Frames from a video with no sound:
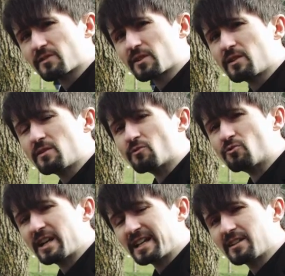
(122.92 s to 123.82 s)
the
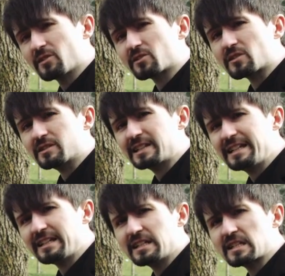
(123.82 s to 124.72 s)
regular
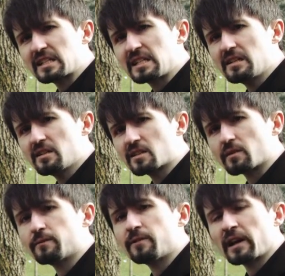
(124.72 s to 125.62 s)
leering scenes of
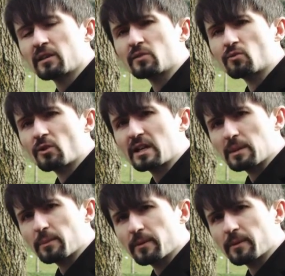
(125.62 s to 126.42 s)
violent rape.